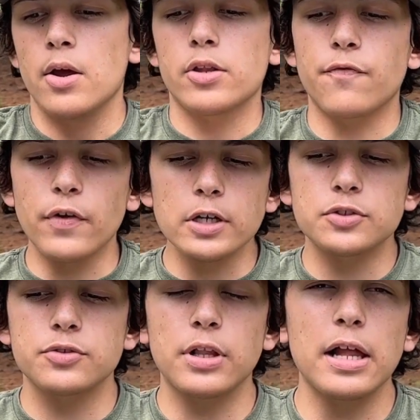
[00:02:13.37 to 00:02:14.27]
So
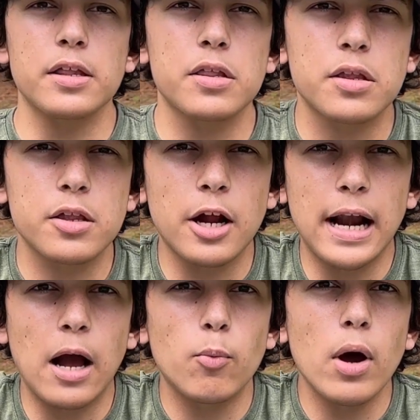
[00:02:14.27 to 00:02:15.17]
first, let's start
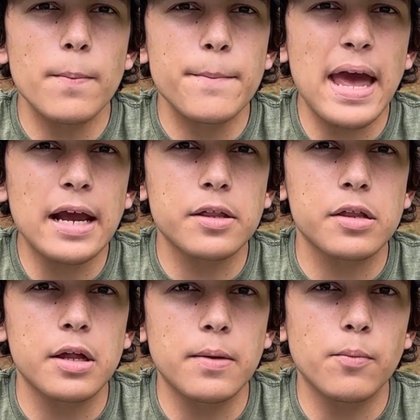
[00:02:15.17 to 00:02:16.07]
out what
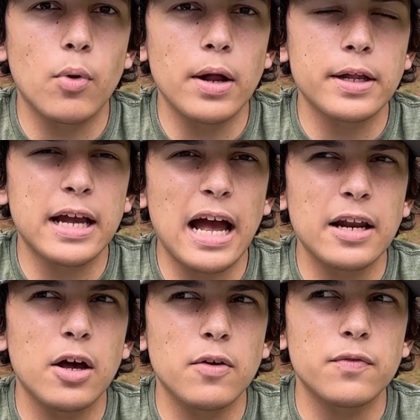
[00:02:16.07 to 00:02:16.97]
makes and what kind
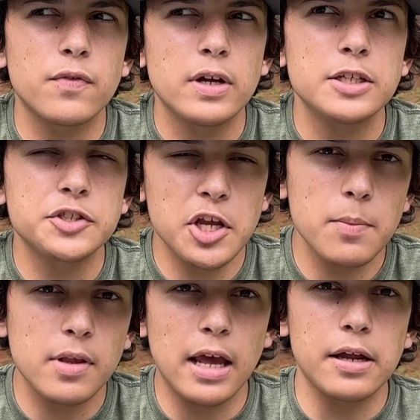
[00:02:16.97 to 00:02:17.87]
of
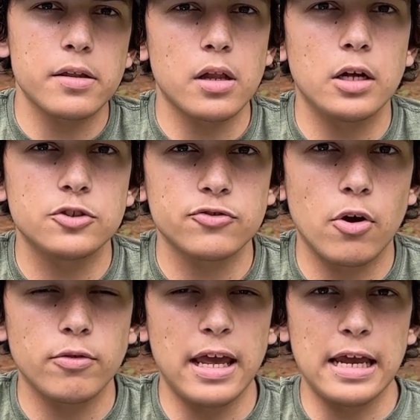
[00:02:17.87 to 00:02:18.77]
stimulates a
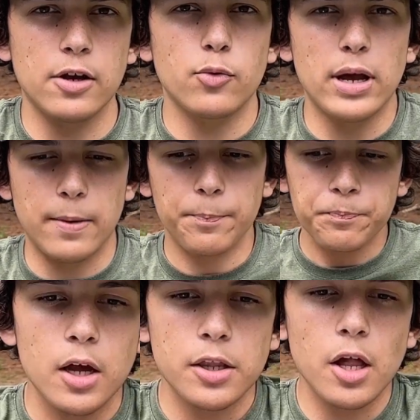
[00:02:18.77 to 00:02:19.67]
drone laying queen.
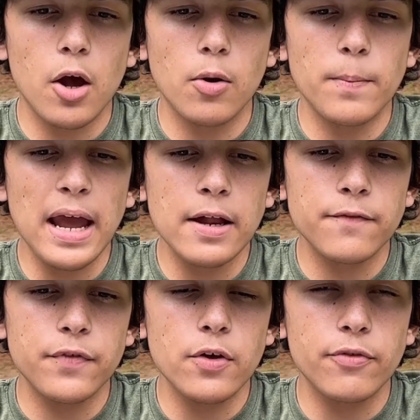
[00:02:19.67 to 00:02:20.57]
So main
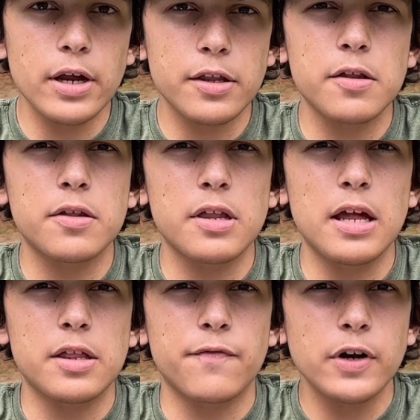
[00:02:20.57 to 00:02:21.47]
few reasons
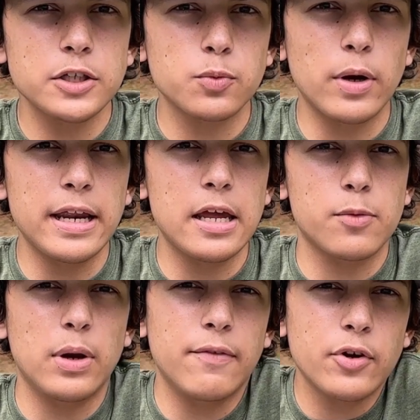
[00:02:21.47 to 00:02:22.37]
is, the first one
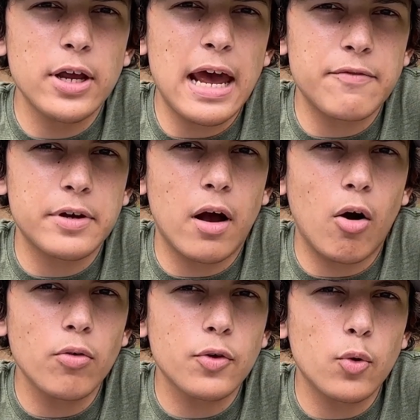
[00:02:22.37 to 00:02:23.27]
is whenever you have an
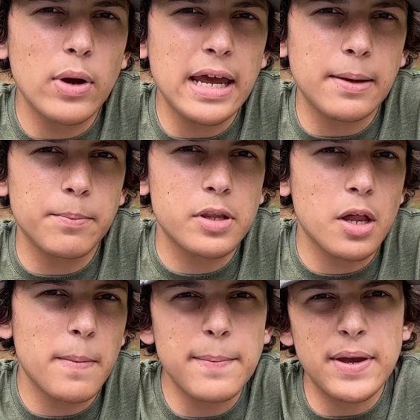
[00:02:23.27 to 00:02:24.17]
old queen,
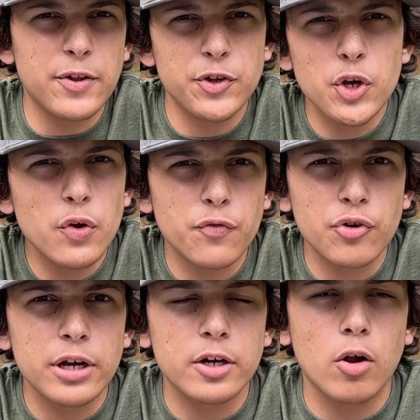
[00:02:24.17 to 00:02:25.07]
so maybe a
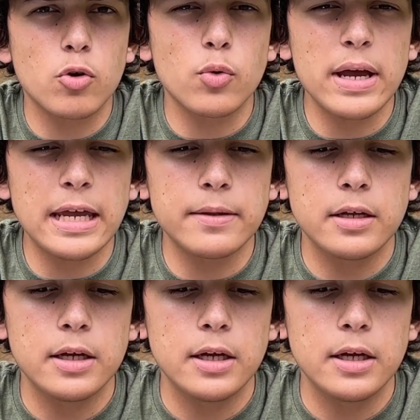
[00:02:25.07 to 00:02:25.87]
2-3-year-old queen,